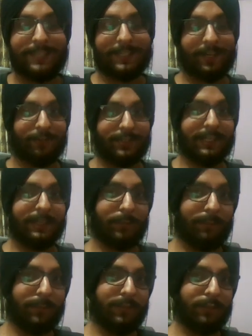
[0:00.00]
trend was really
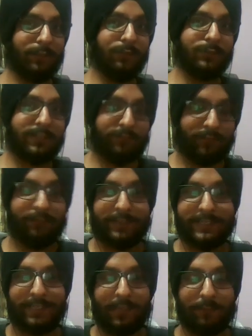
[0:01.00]
popular to use a
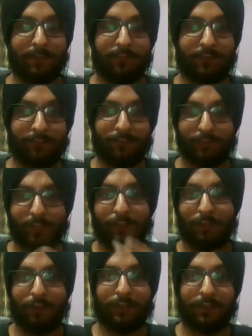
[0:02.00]
front-facing camera of your phone to
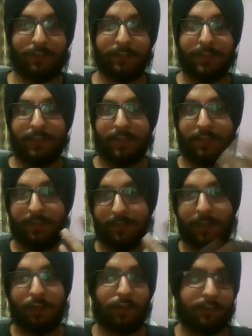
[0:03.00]

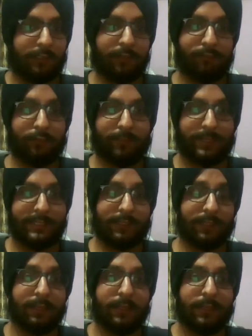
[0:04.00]
unlock the phone
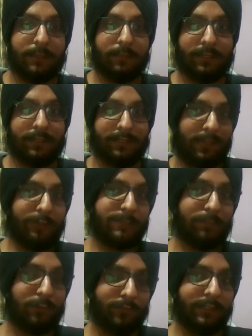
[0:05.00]
basically. But now it's
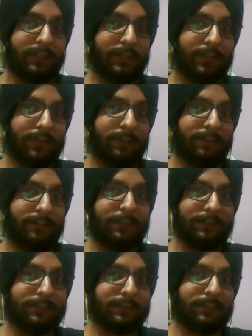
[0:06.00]
proven that
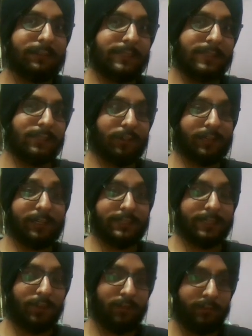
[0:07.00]
this is not really
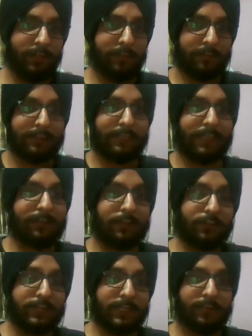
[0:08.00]
secure than
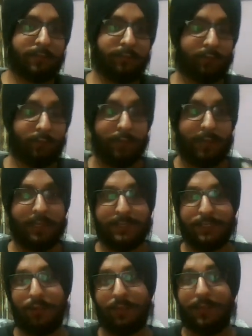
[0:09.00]
using the vertical iris
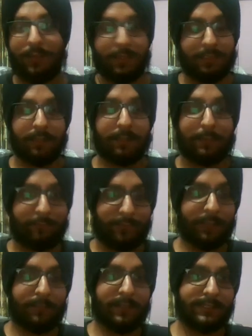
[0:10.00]
or the
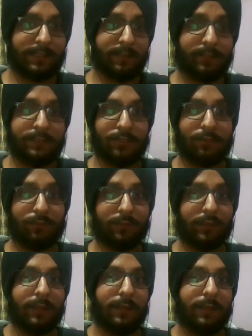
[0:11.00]
fingerprint scanner. So,
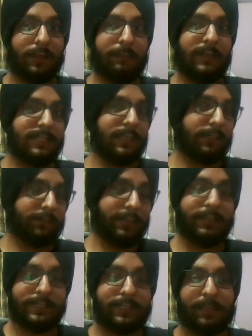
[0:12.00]
but still, it
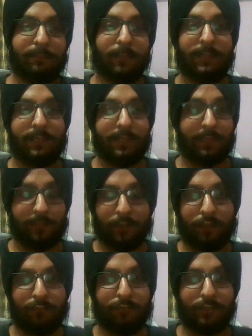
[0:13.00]
is really popular, and a lot
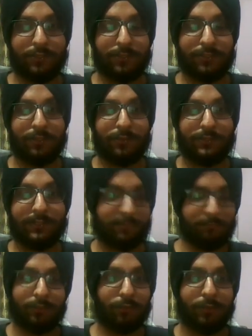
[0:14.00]
of phones also use it.
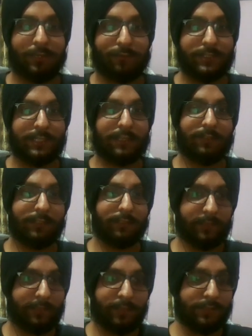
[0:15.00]
You know, iPhones and everything,
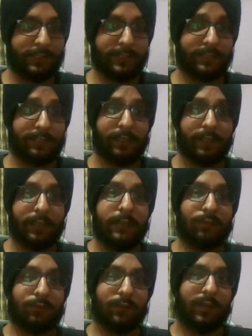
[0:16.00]
it uses it.
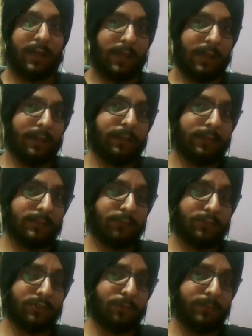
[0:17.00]
So our task was
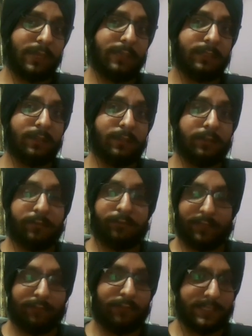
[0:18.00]
to make the
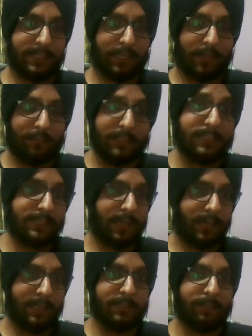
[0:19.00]
front-facing camera, just the
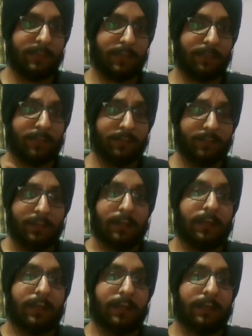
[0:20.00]
RGB camera,
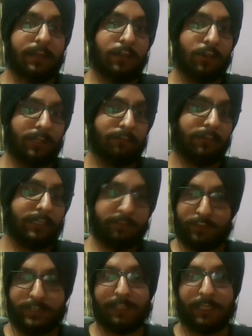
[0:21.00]
a lot effective
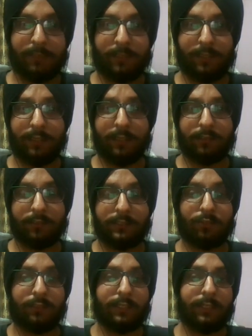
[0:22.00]
using deep learning, so
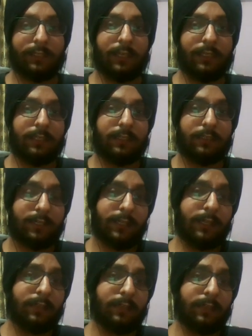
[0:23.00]
that it can
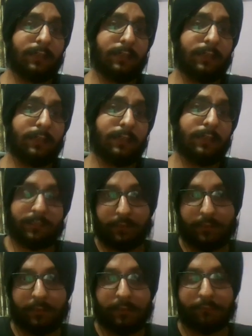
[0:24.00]
detect if
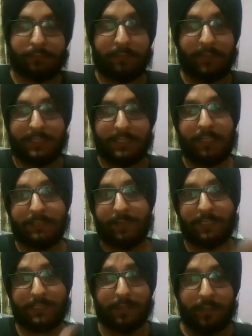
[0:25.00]
the image that is being
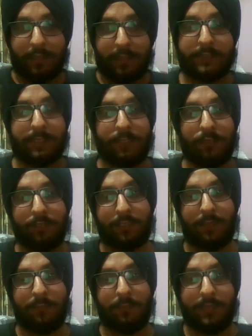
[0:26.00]
sent to the
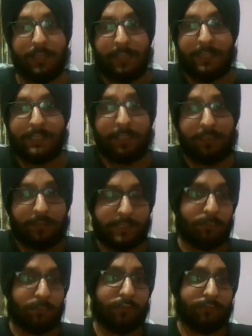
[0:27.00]
camera, is it a
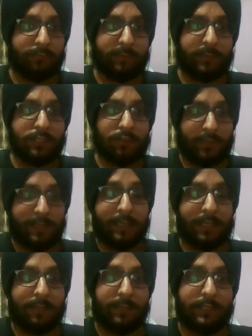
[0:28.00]
spoof image or a real
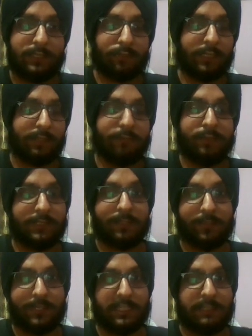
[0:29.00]
image? So that was the
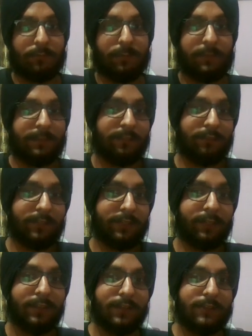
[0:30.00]
research problem that we had.
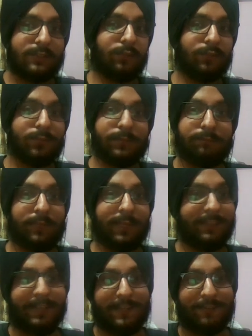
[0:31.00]
So yeah,
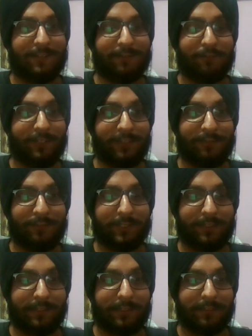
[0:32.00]
that's what we did for
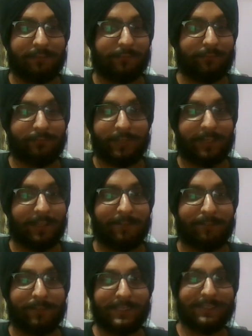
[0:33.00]
the 1.5
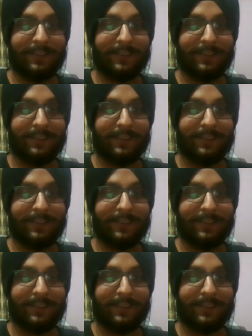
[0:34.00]
months